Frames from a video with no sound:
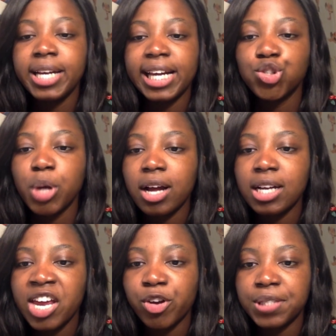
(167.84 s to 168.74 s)
next track
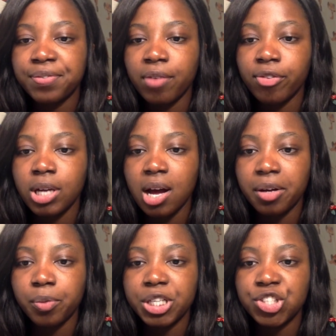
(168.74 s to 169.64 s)
on here is Forever
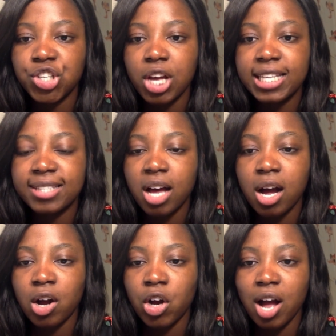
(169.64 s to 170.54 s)
Young, which is
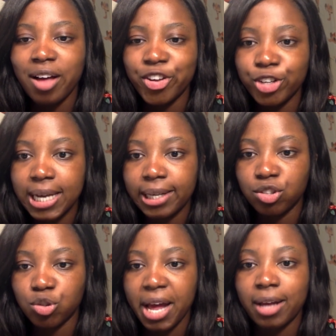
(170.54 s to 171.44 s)
our other title
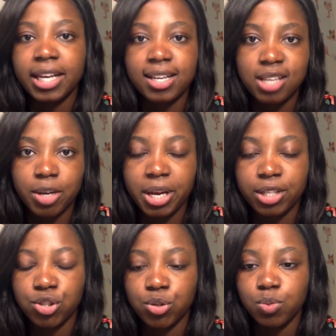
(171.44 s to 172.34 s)
track. Like I said, we
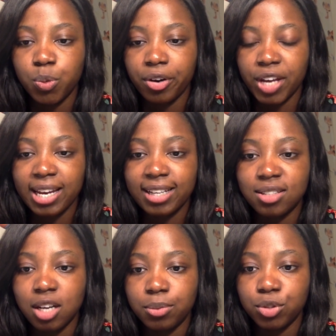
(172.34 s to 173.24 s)
had two. We are getting a
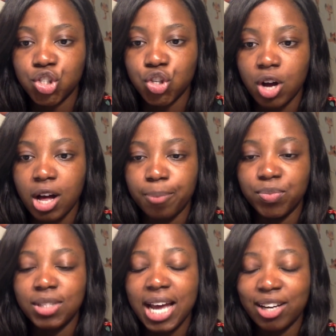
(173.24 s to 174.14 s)
double
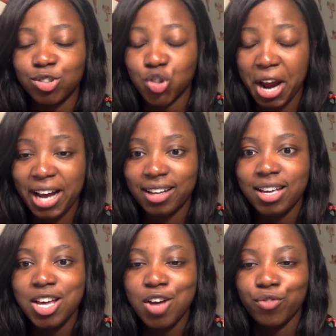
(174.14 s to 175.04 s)
title track
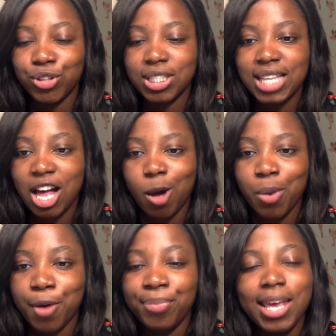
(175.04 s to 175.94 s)
for this
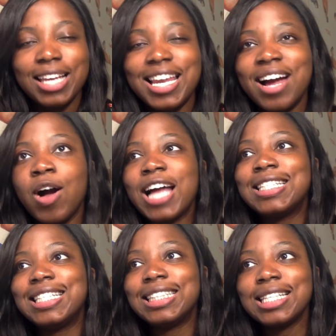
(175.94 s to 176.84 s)
album. Now, I
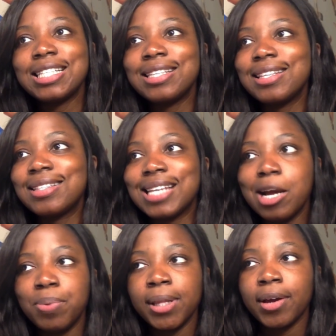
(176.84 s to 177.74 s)
did listen to the
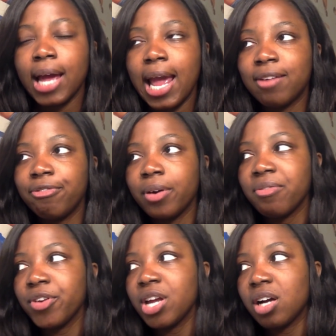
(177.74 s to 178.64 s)
sampler and
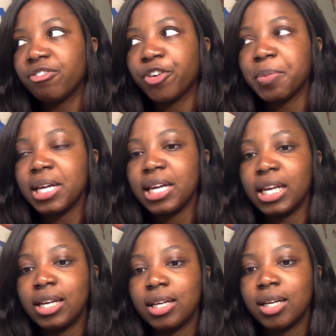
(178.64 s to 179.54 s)
Forever Young for me...